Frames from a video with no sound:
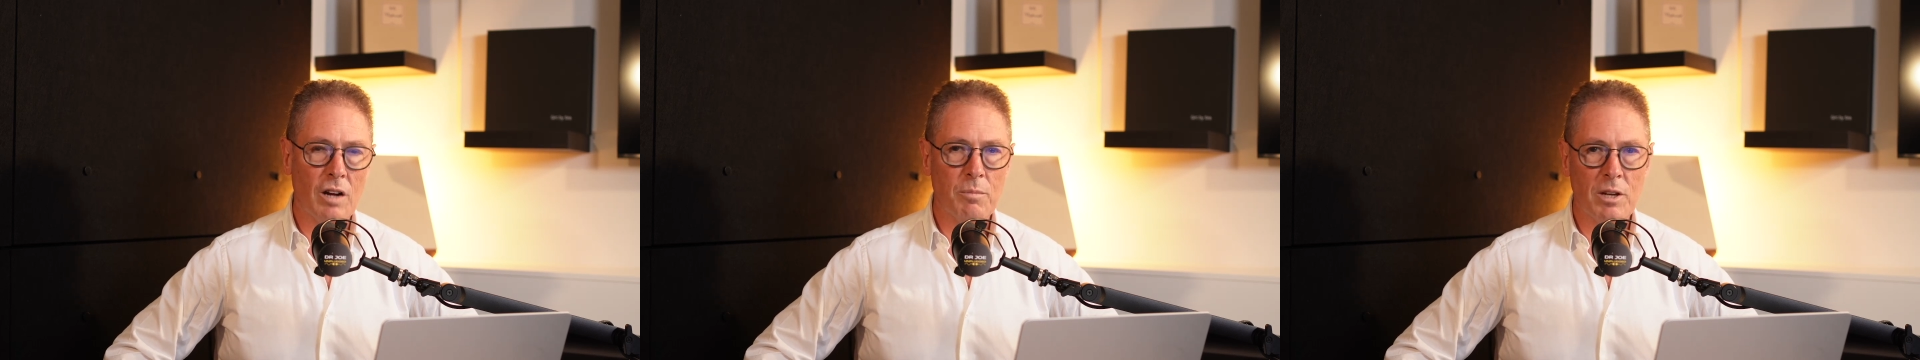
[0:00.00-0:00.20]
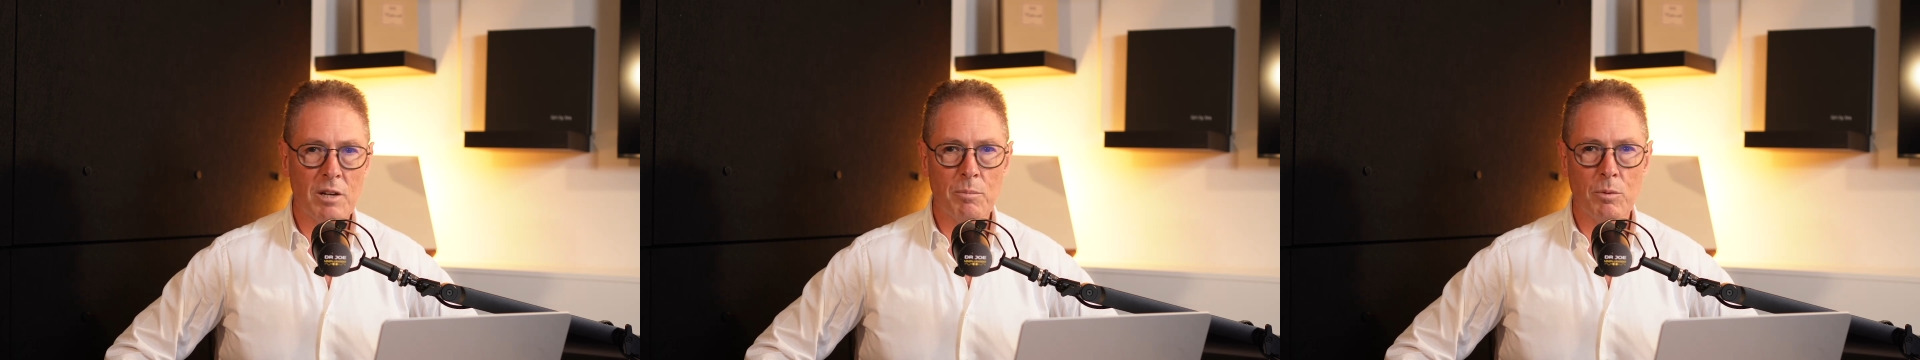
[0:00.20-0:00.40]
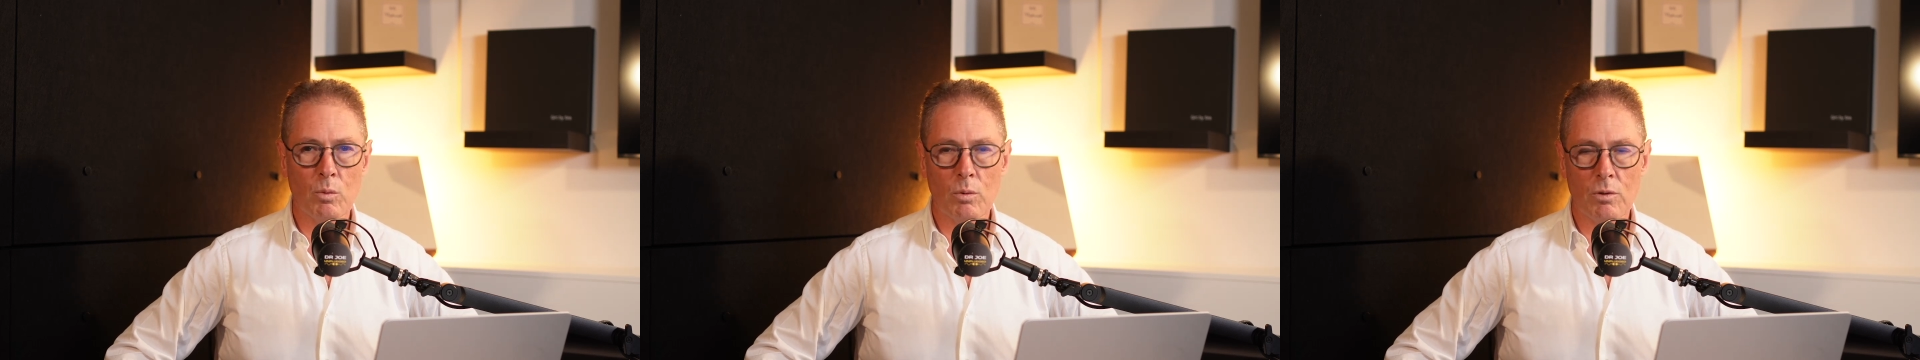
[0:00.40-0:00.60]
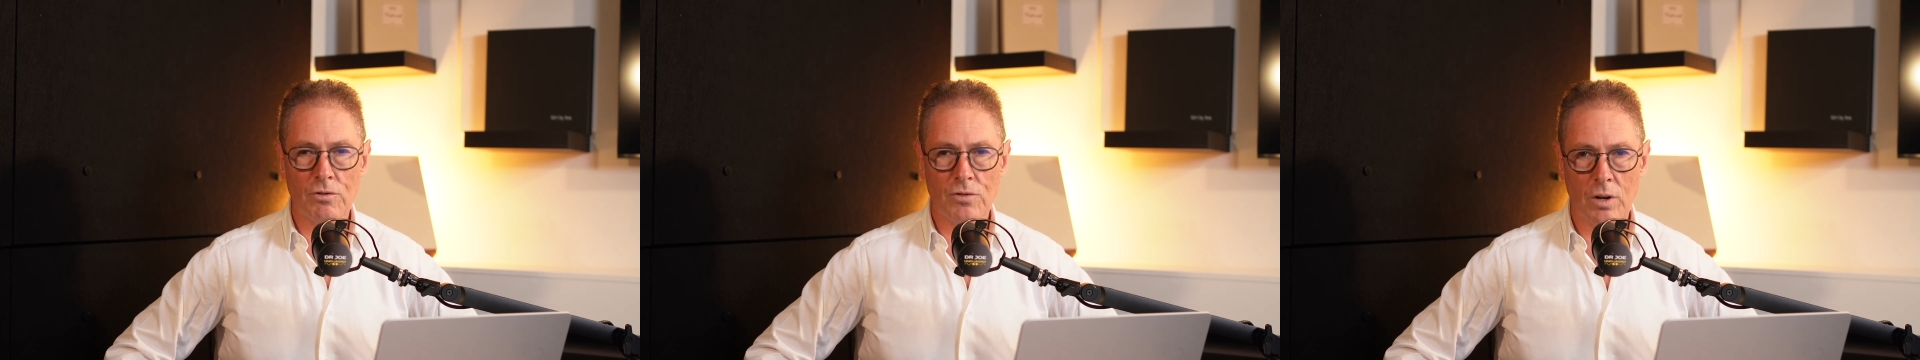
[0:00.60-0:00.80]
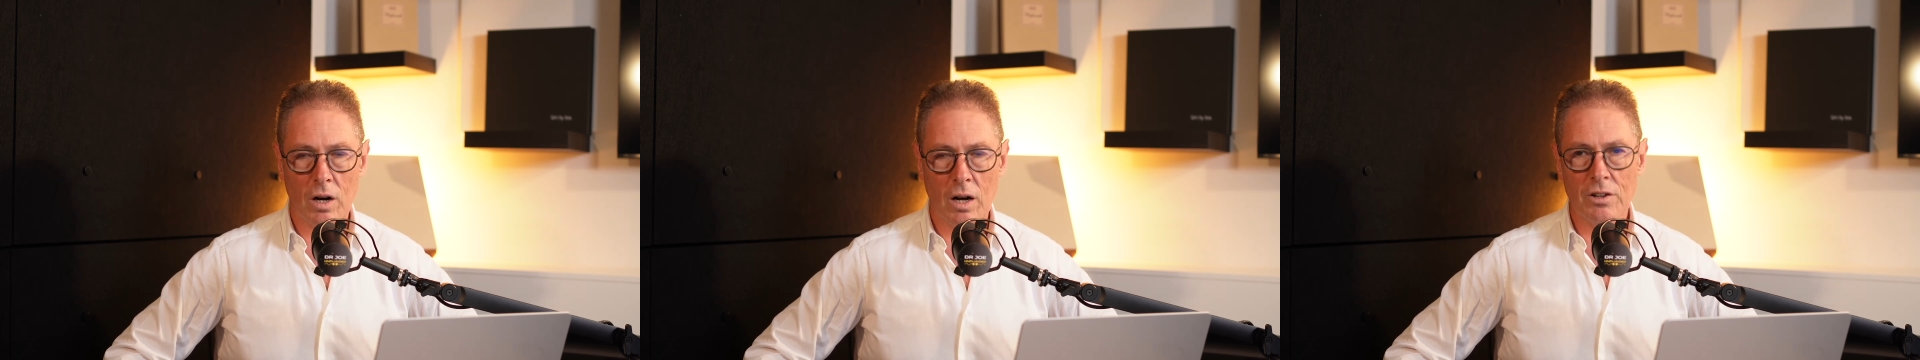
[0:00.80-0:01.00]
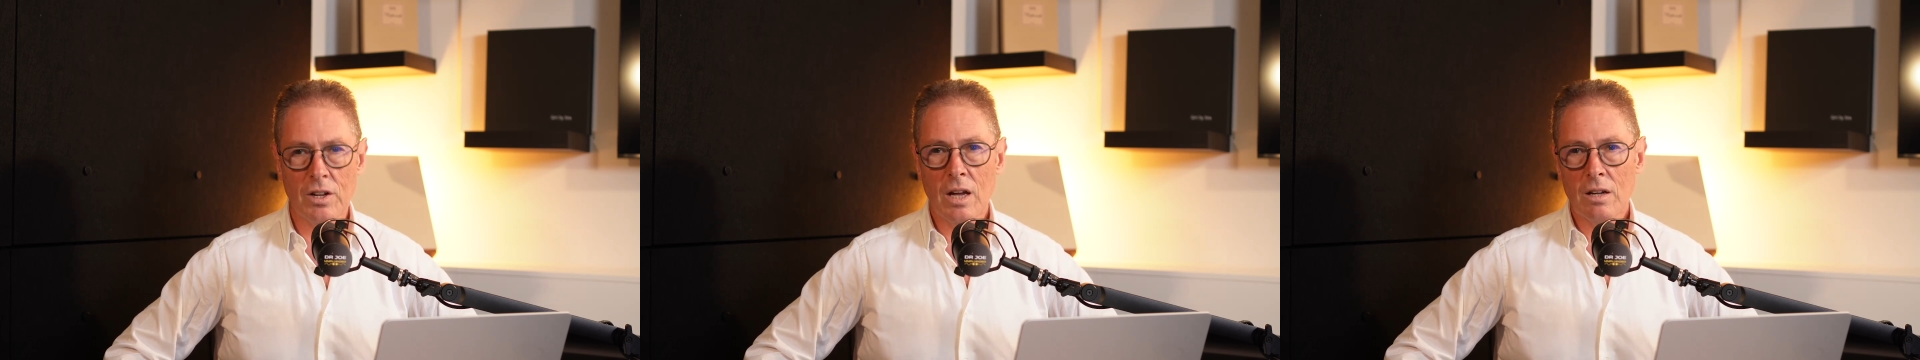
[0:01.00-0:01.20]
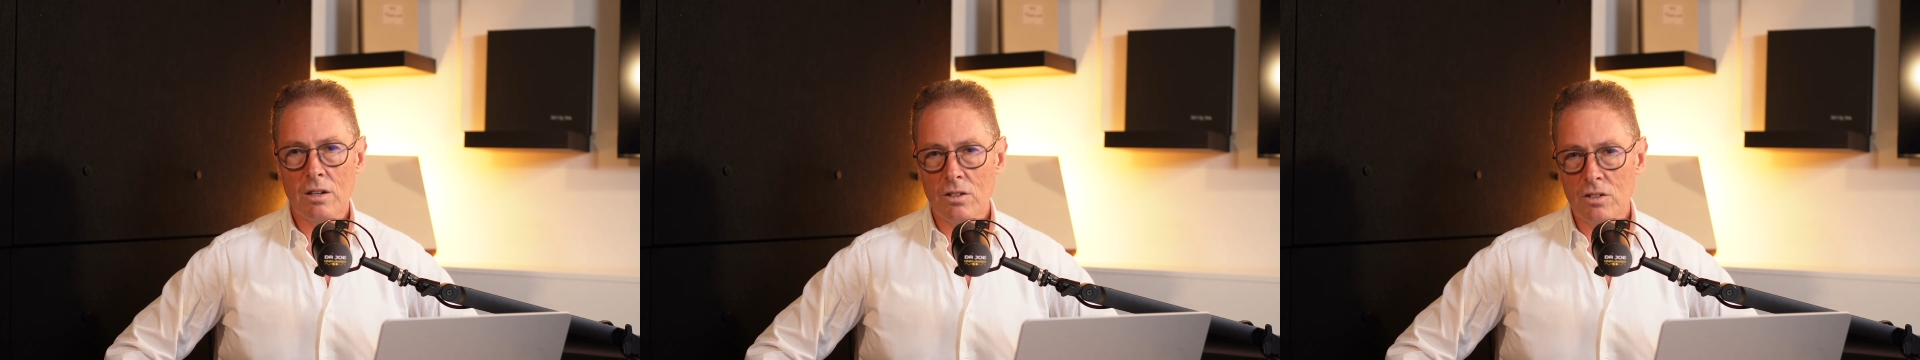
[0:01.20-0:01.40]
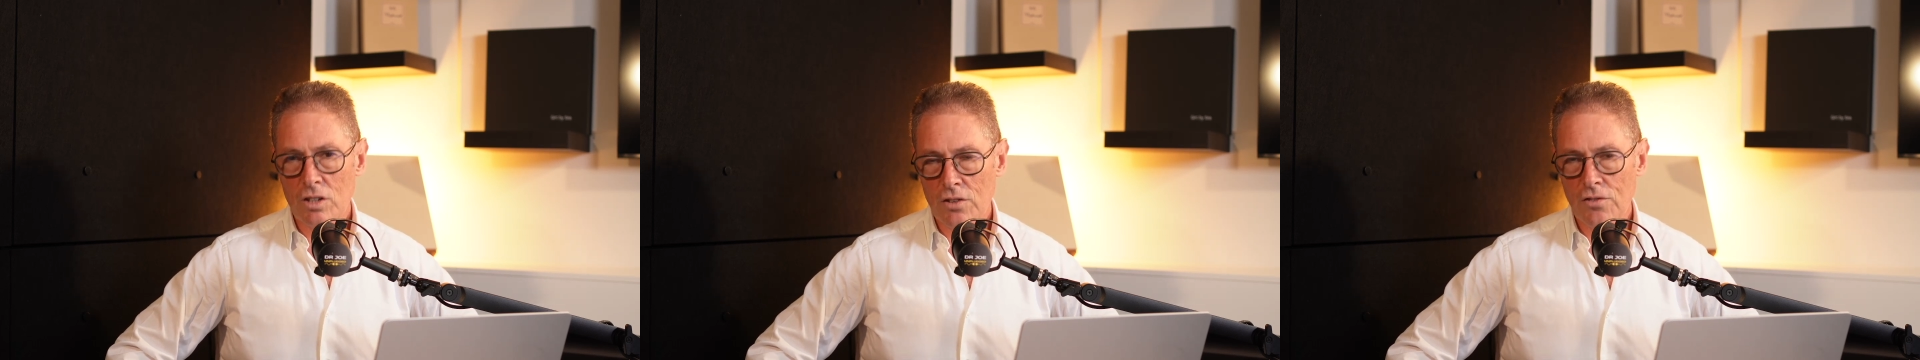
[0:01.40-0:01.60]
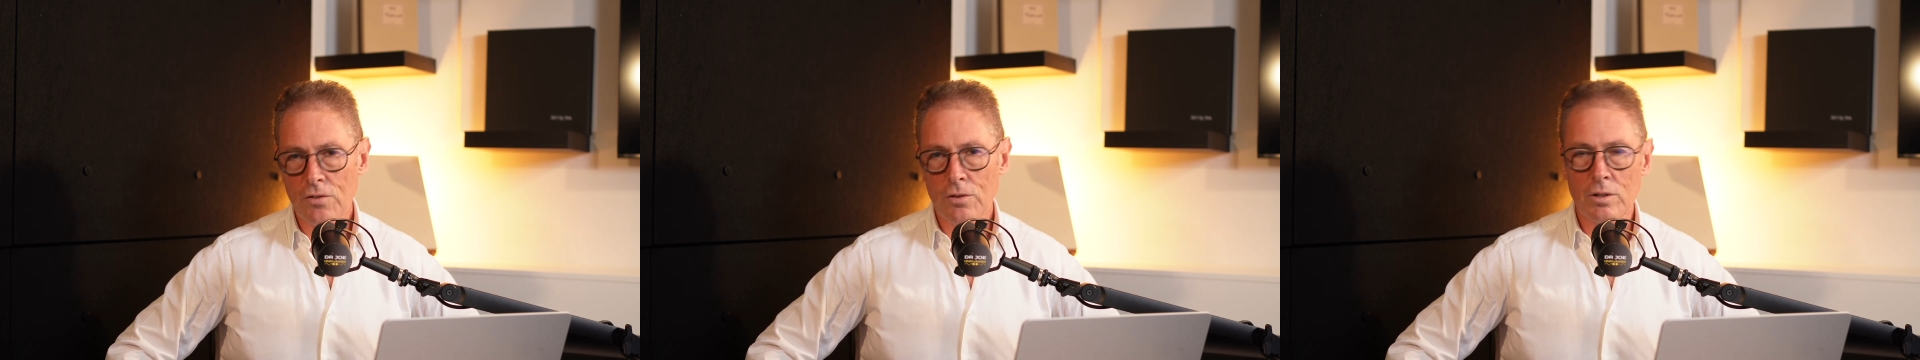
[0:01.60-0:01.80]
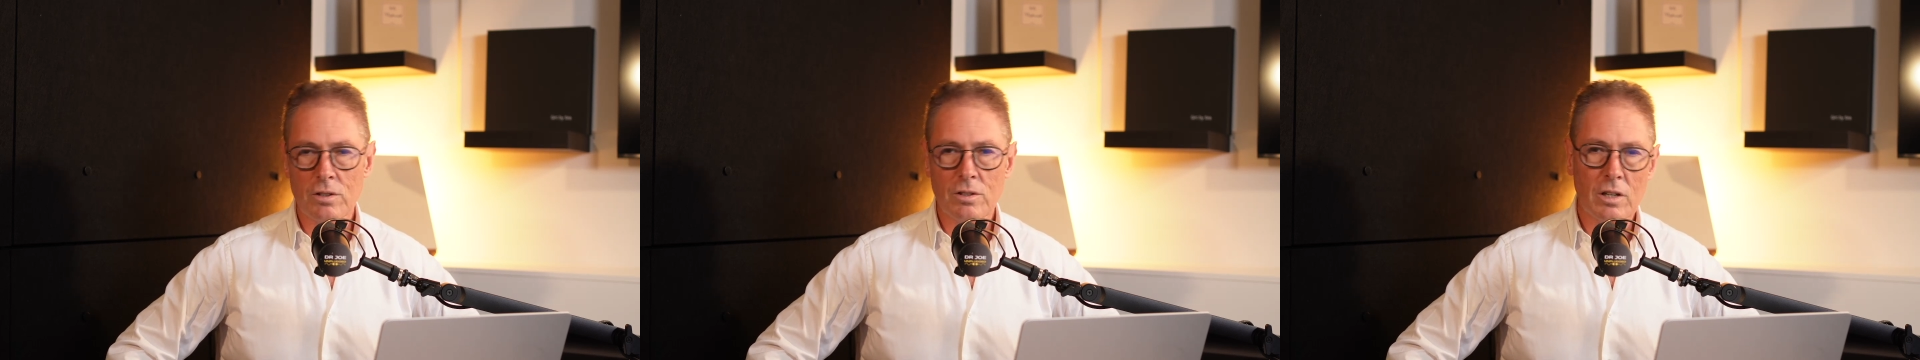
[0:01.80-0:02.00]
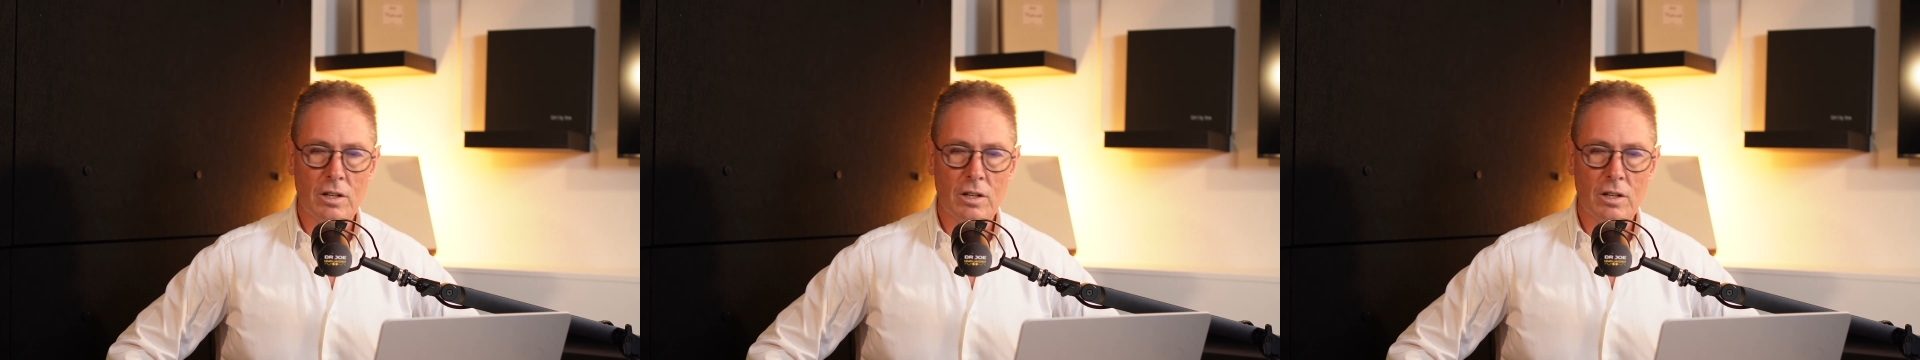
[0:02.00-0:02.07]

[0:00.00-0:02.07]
People will find different